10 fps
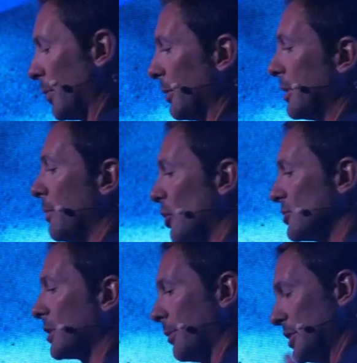probably the
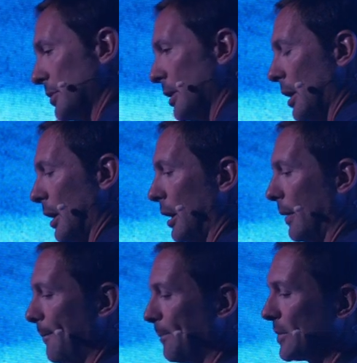most common
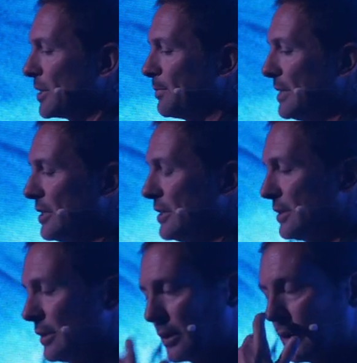um,
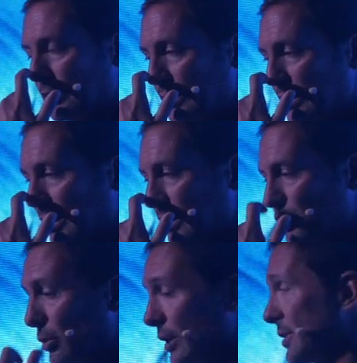species occurring in
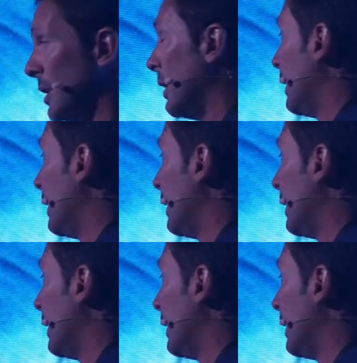these waters,